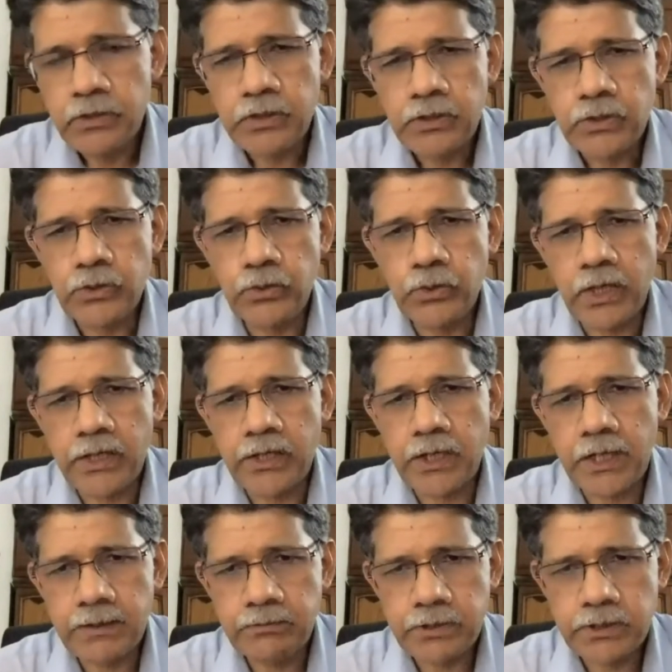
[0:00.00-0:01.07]
to
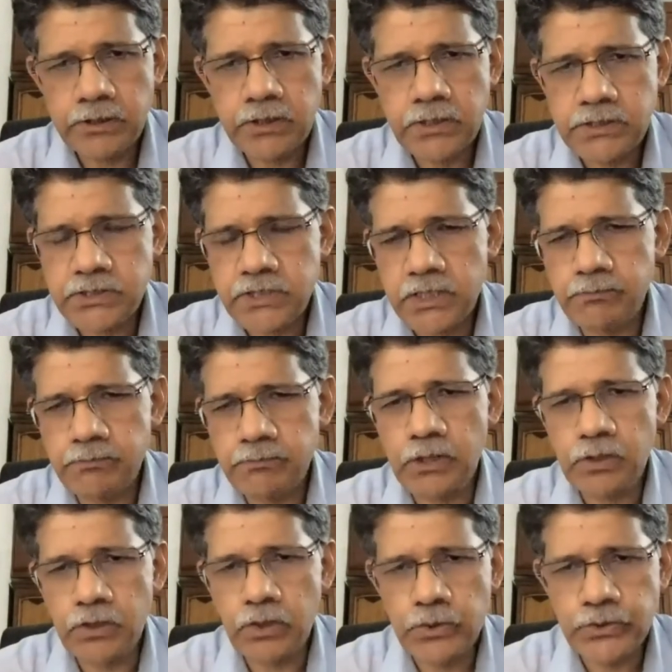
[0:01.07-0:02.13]
arrive at the same
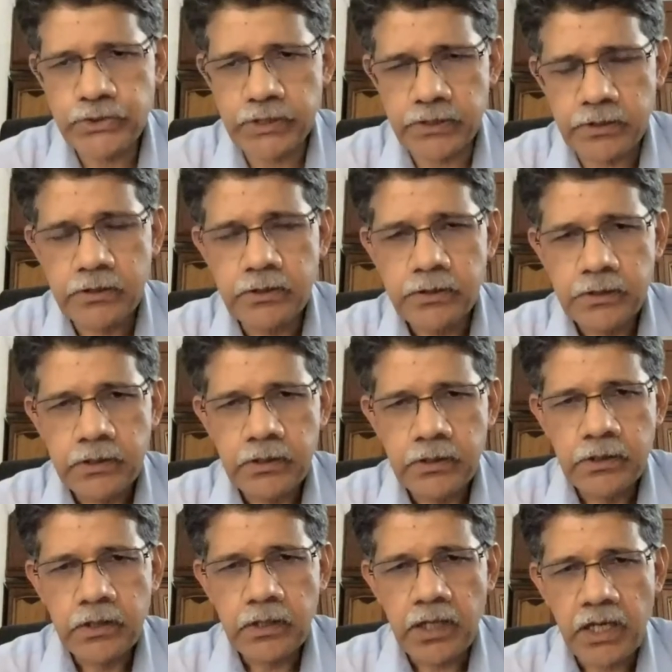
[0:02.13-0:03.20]
conclusion
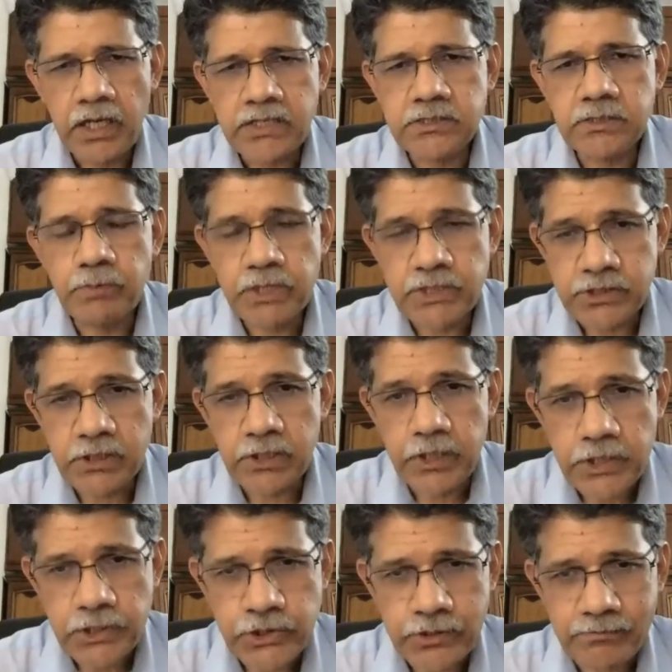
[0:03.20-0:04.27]
as the best
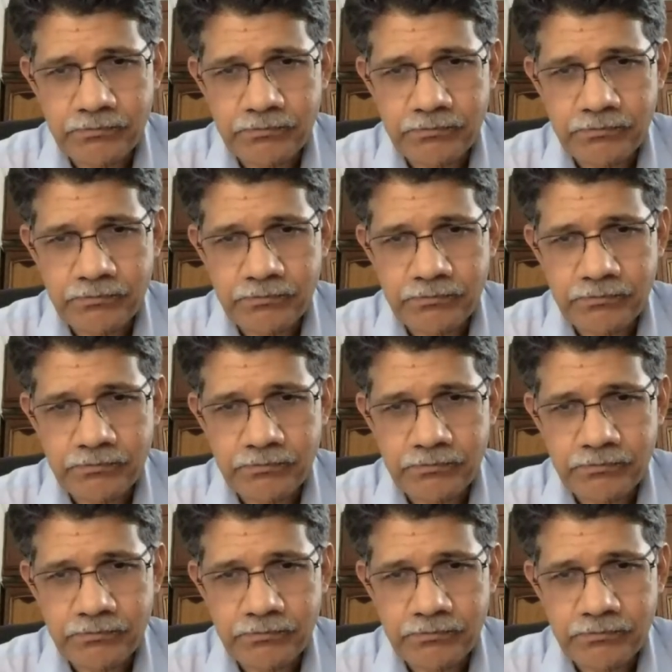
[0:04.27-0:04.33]
clinician.